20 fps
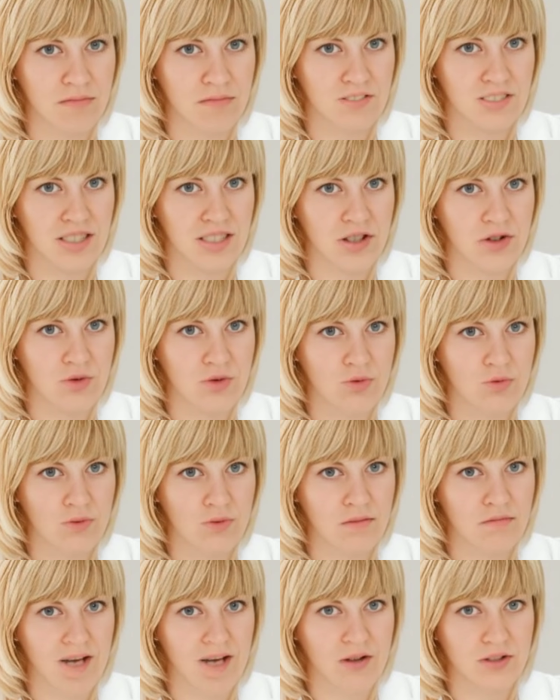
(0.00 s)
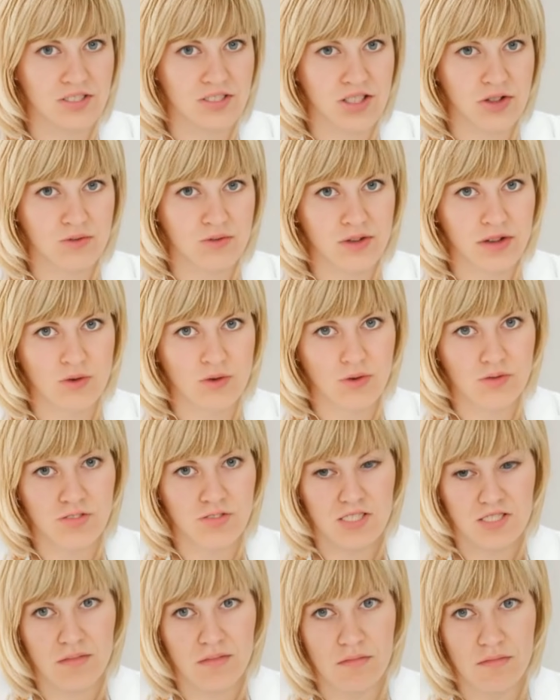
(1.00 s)
2.
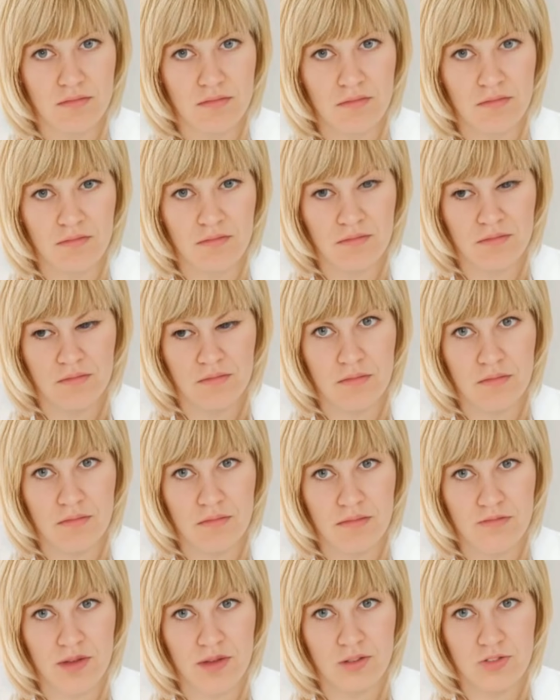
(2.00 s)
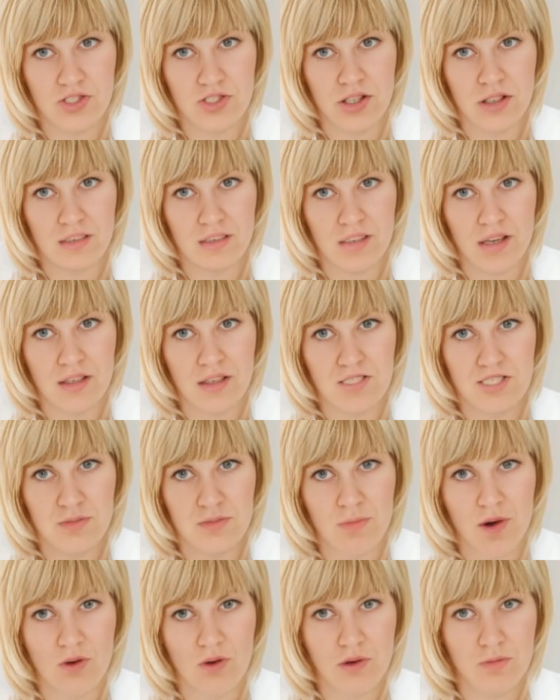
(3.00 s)
Arterioles. Function:
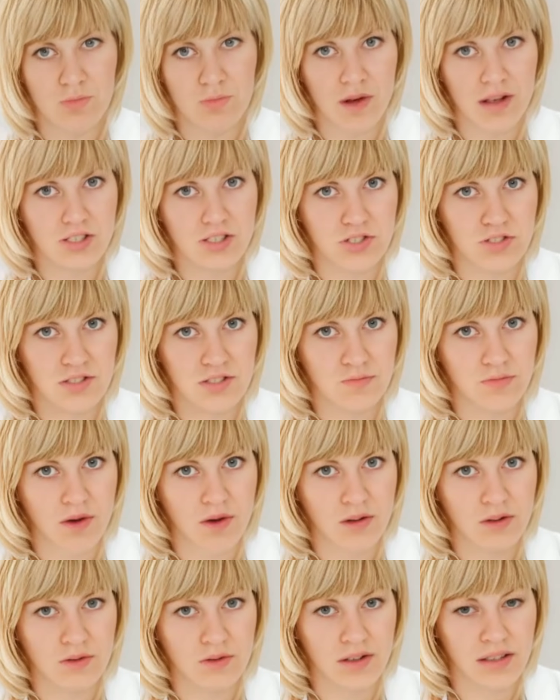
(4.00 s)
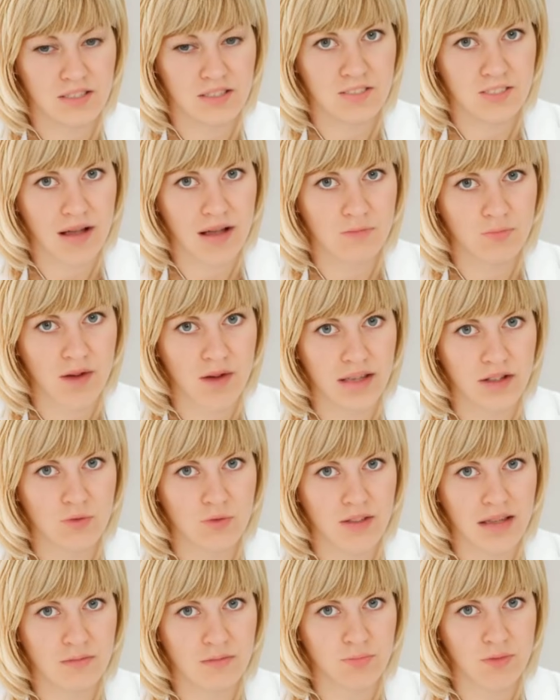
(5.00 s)
smaller branches of arteries that
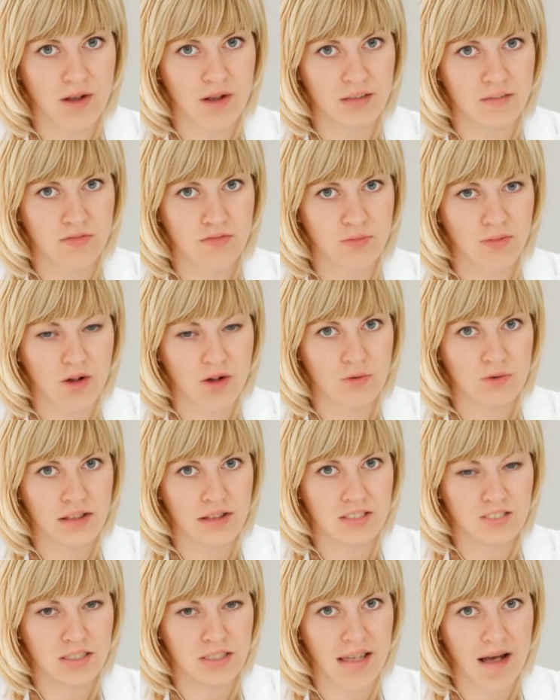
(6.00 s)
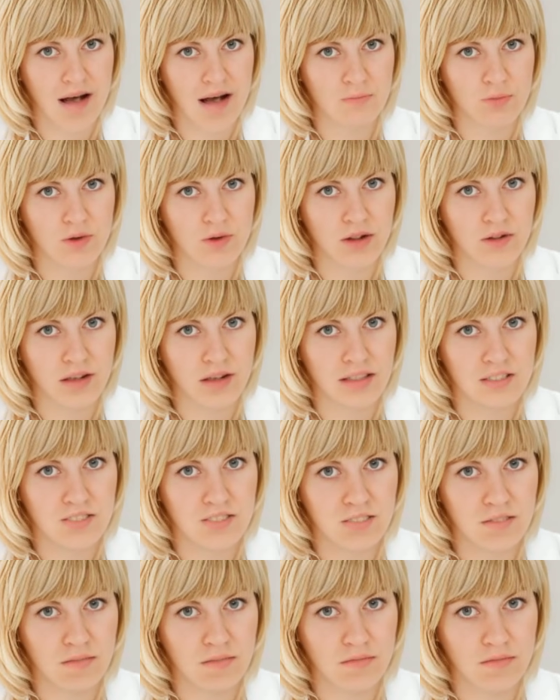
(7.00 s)
regulate blood flow into
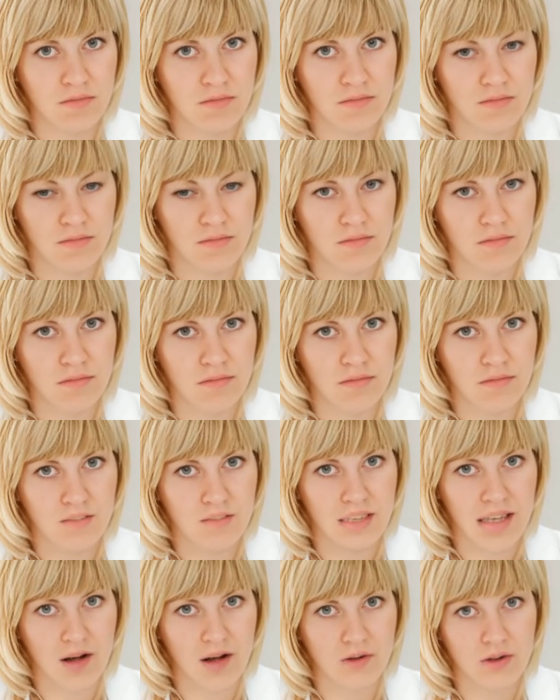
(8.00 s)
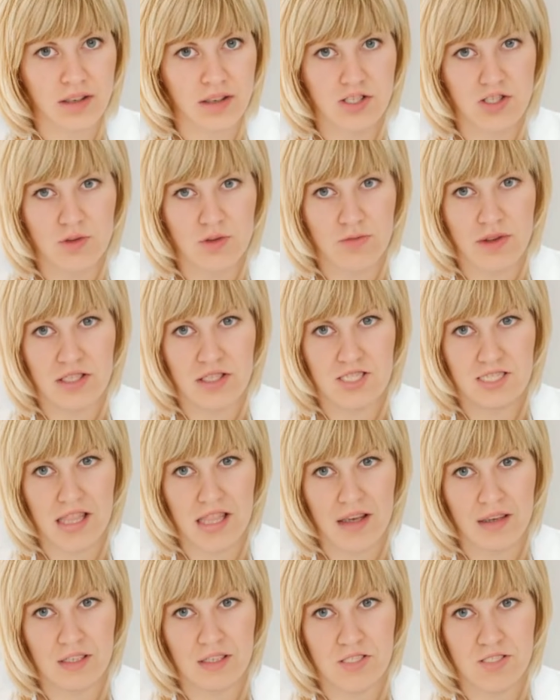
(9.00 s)
capillaries.
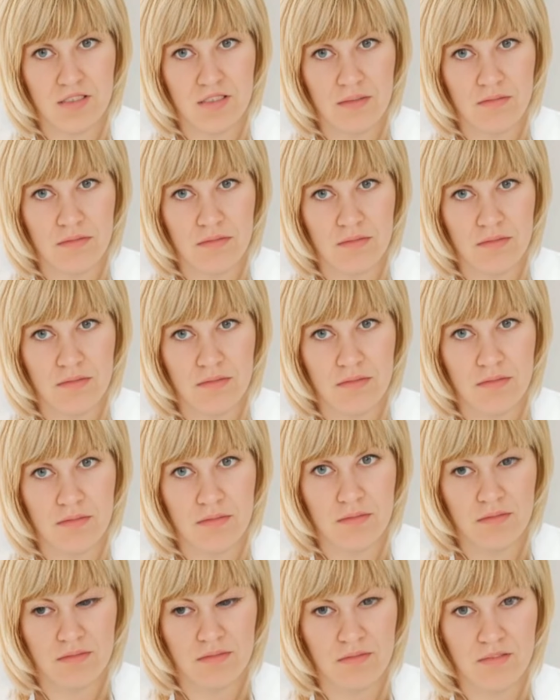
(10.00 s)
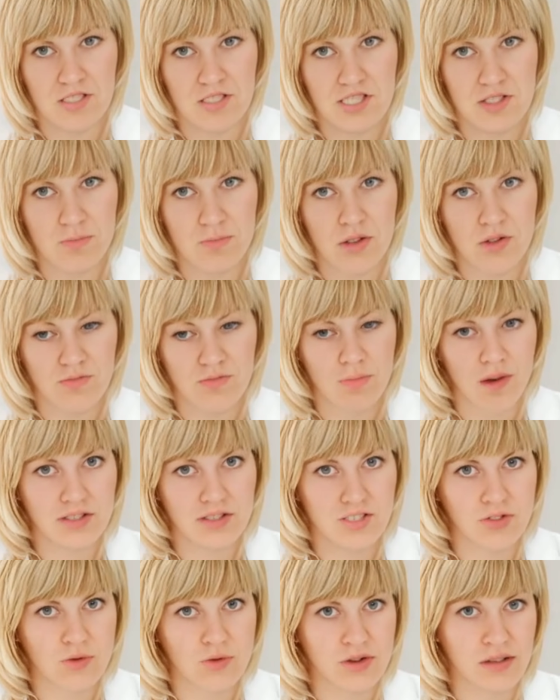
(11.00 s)
Characteristics: smooth
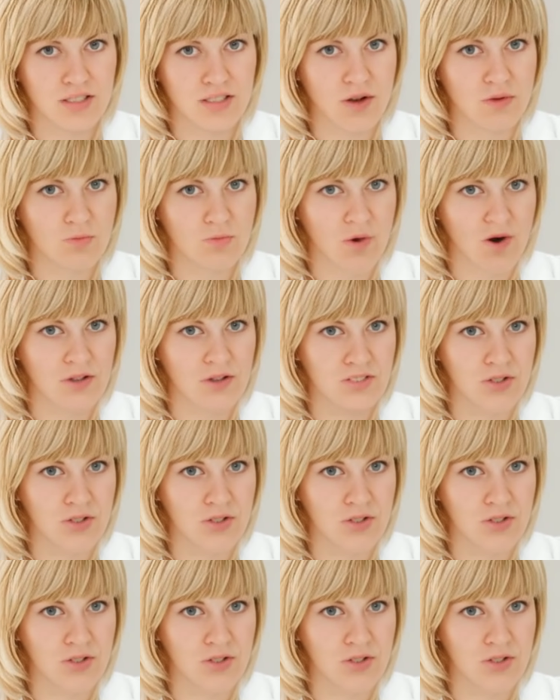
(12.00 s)
muscle in their walls